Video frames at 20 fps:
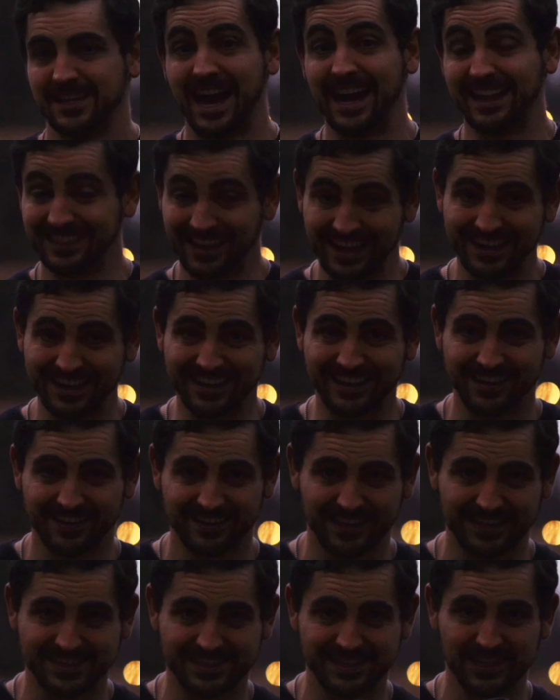I
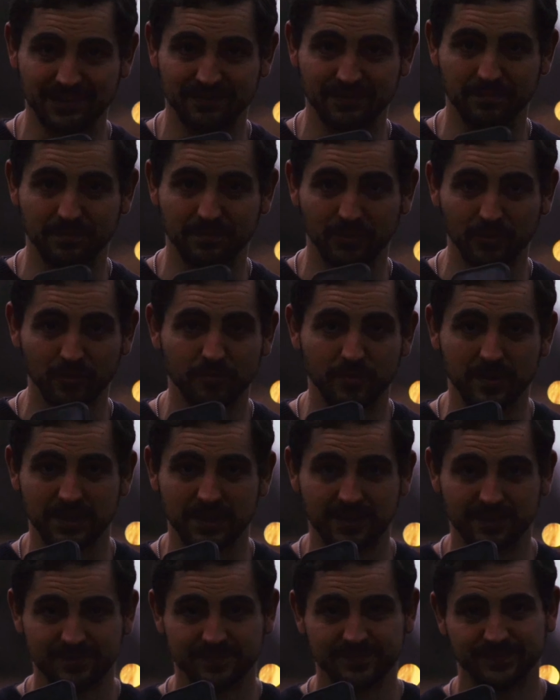like that
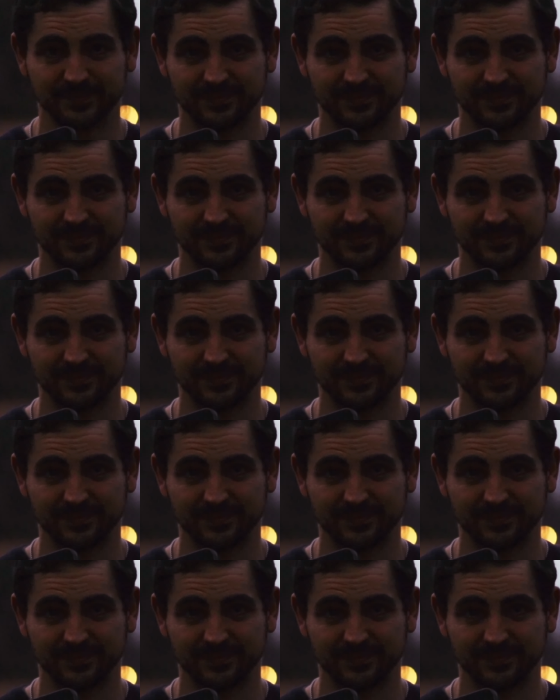self-improvement